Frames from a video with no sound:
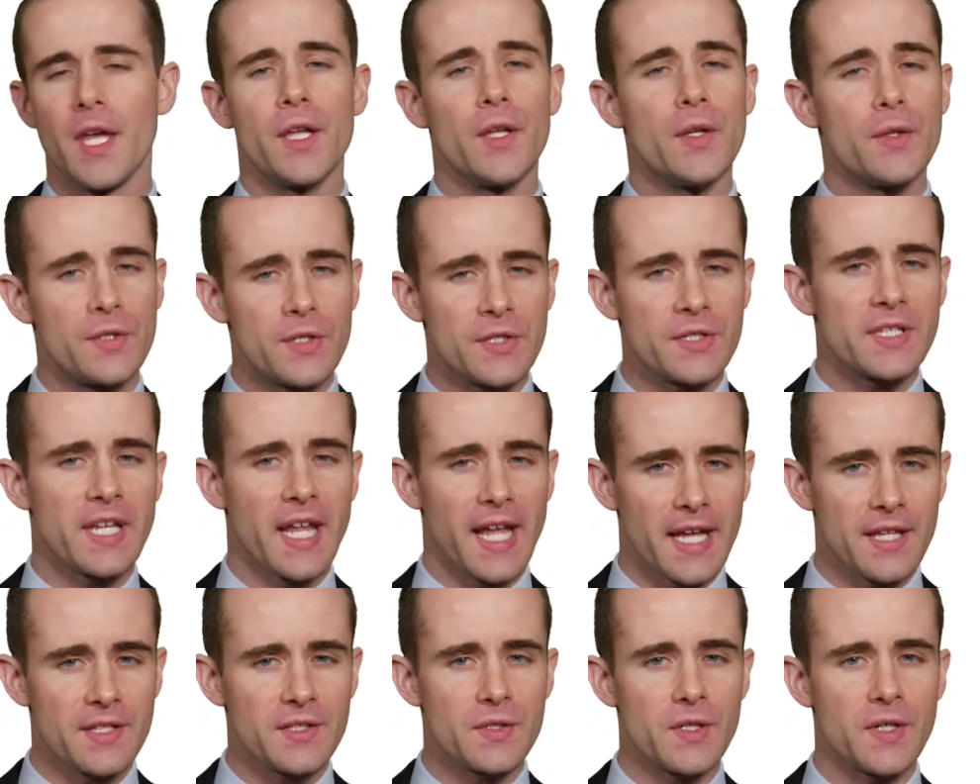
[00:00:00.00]
You just
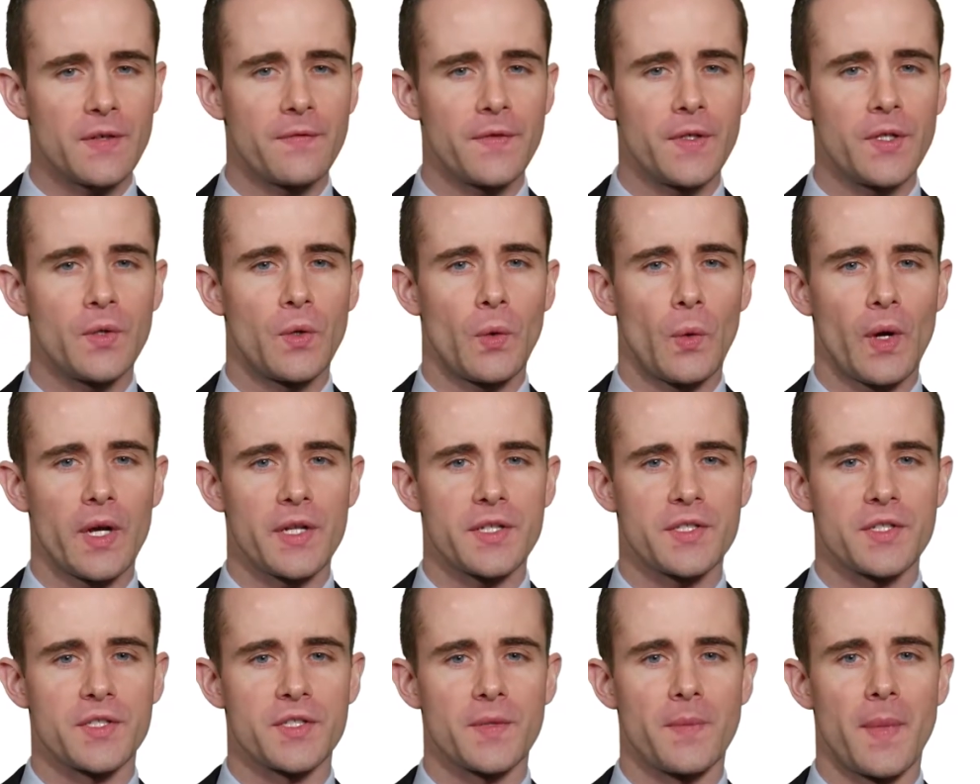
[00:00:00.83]
answer a few
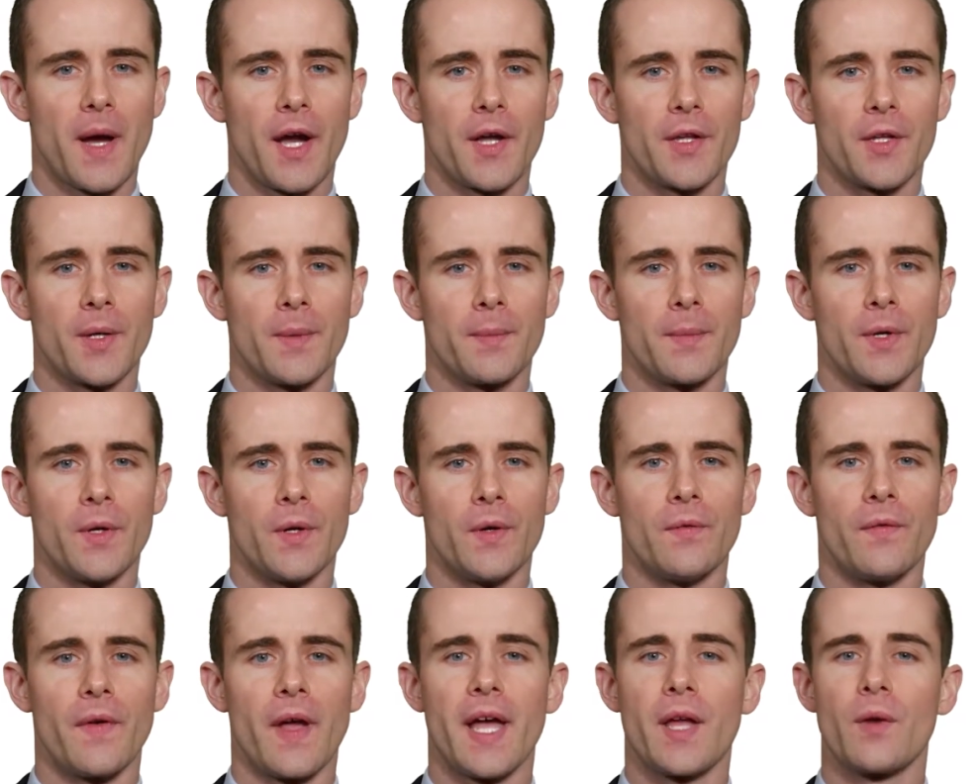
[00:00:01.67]
questions about your
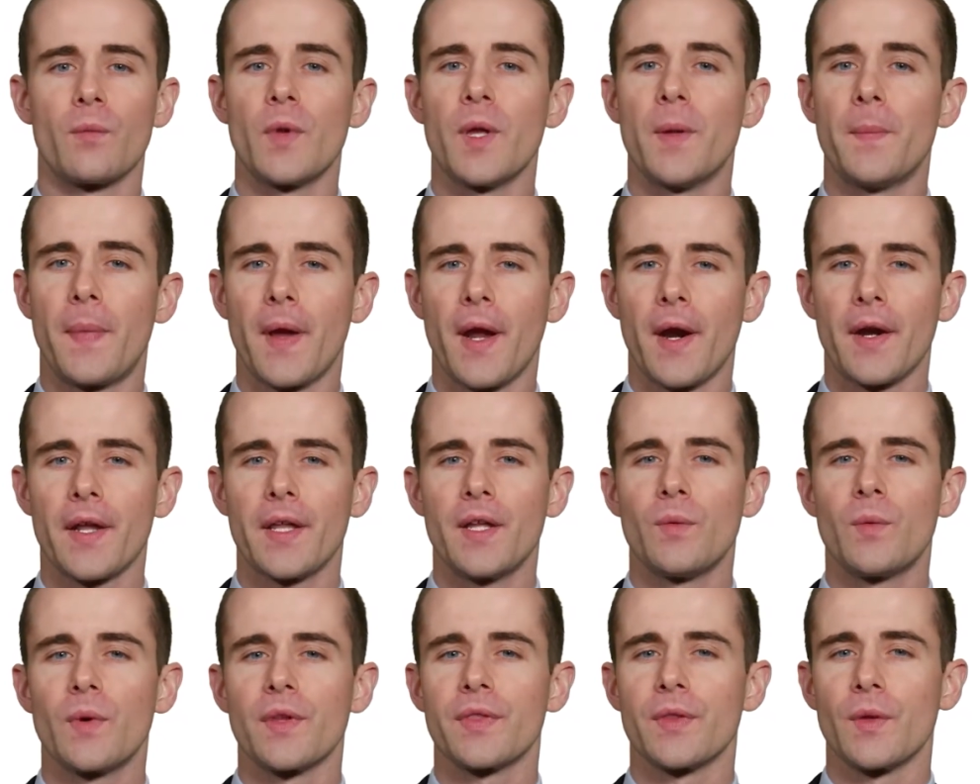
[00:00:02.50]
move and we pair
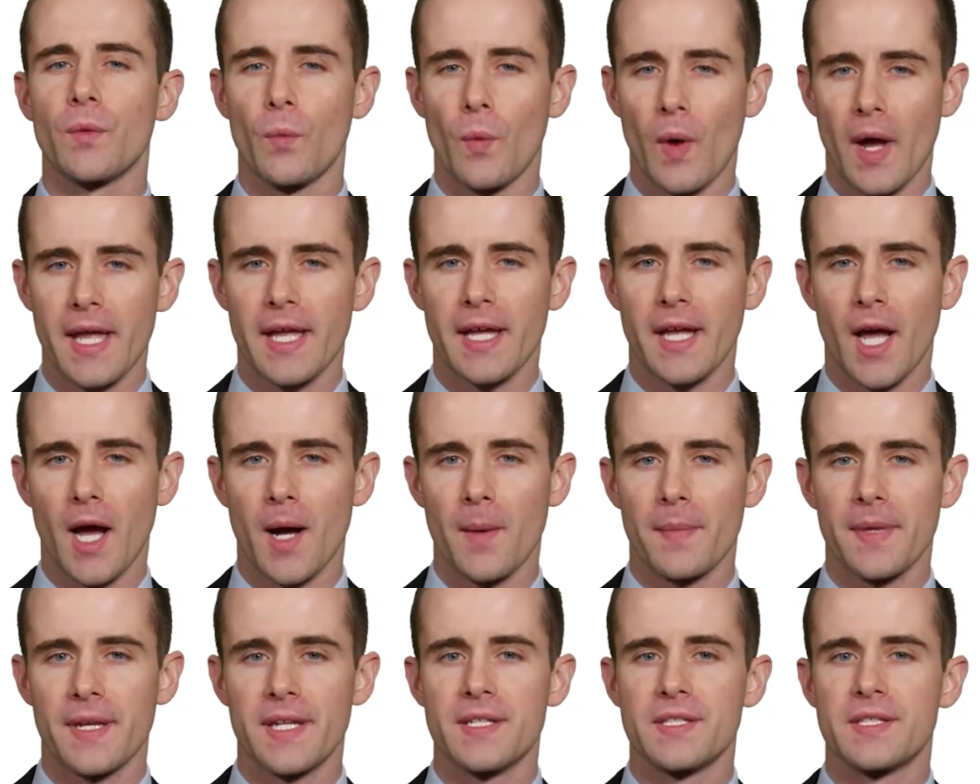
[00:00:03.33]
you with the right
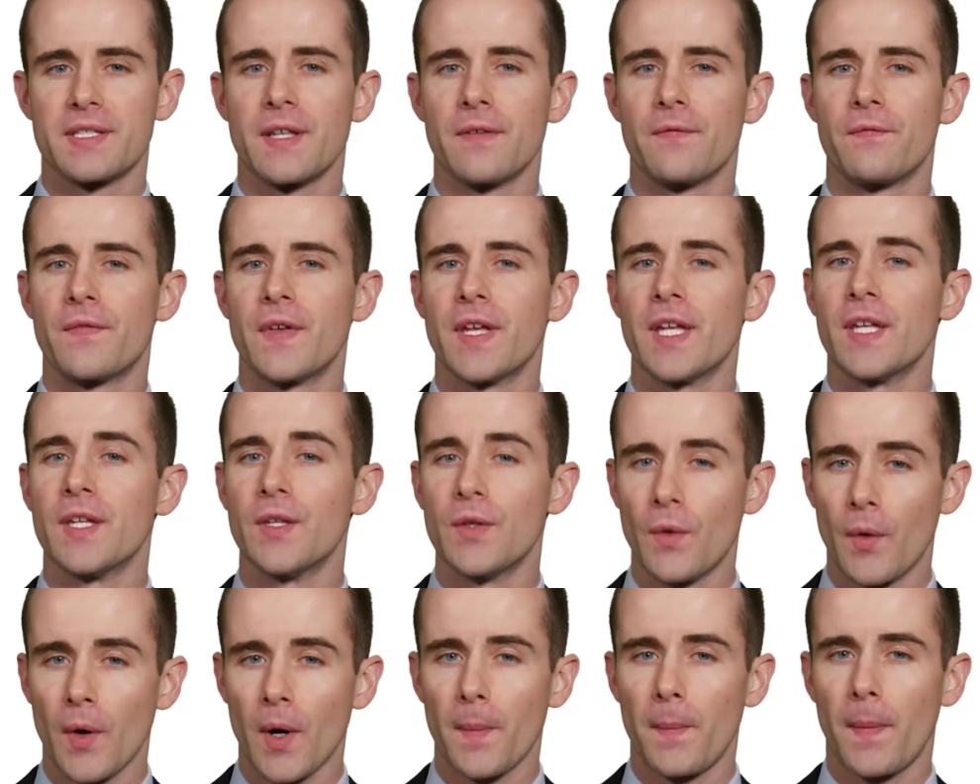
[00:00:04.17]
companies that fit
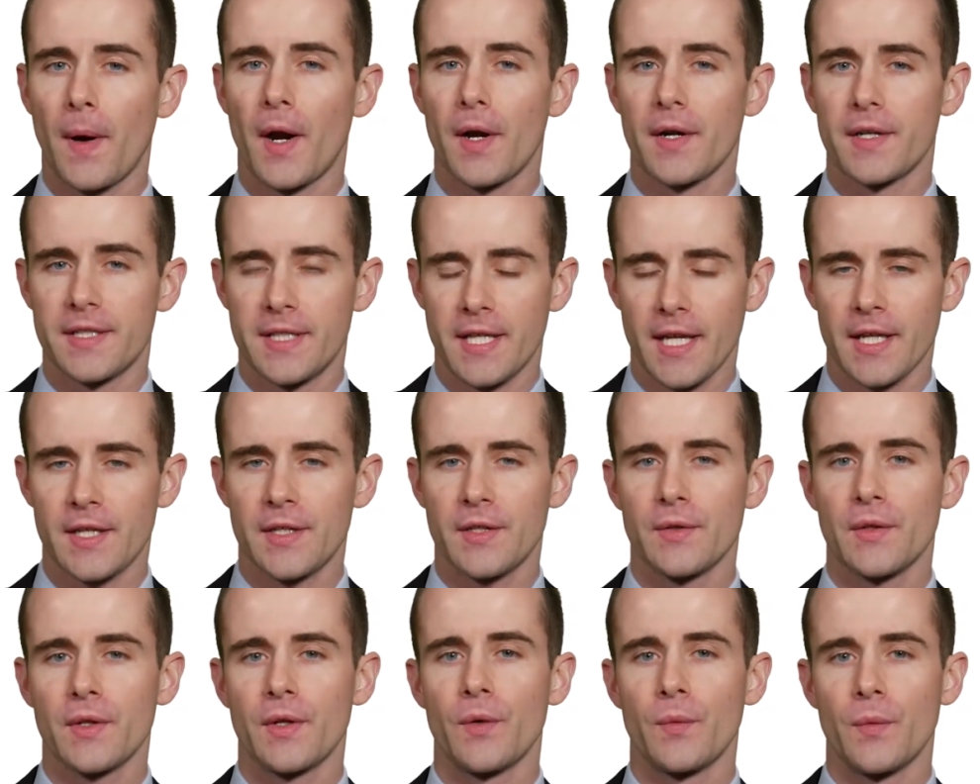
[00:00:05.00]
your
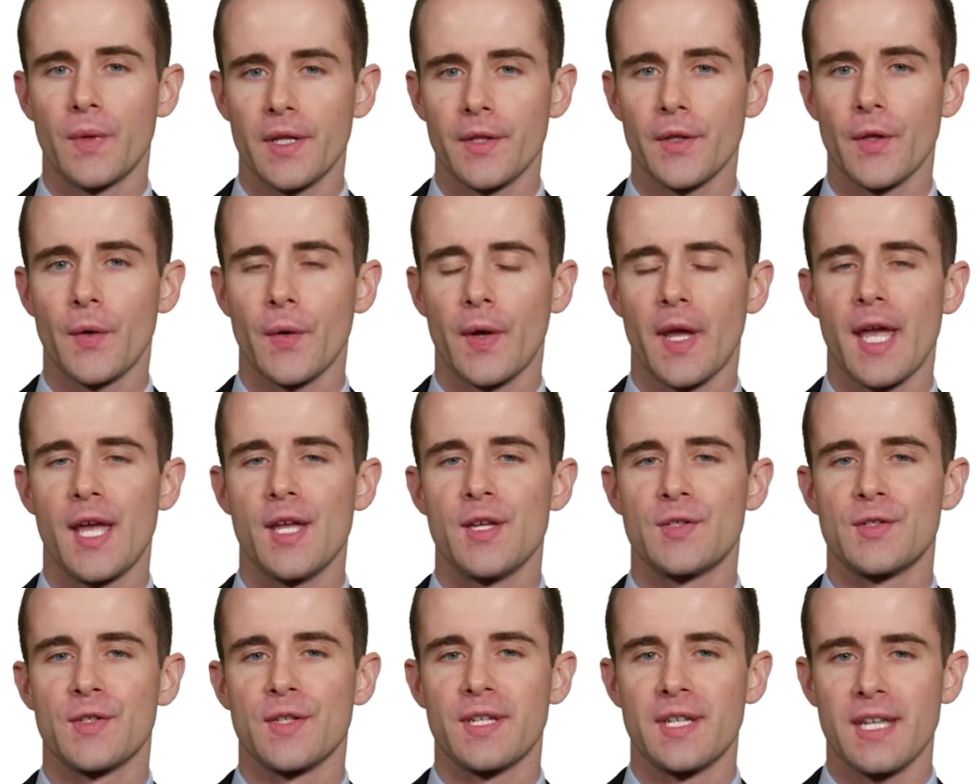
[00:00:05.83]
particular
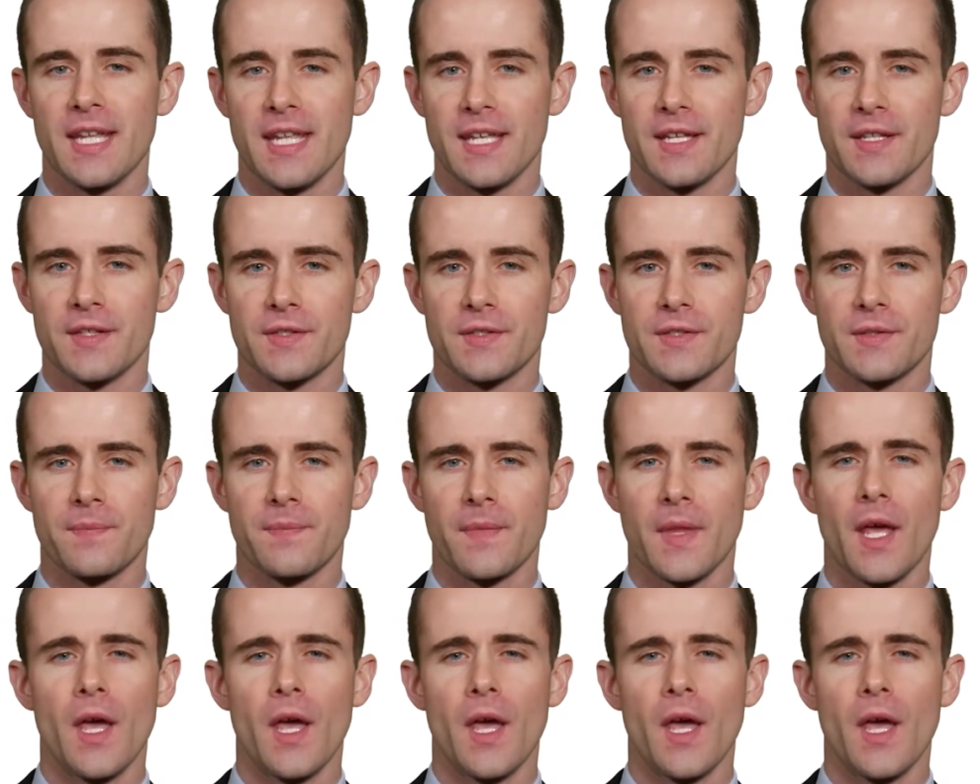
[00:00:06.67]
relocation needs.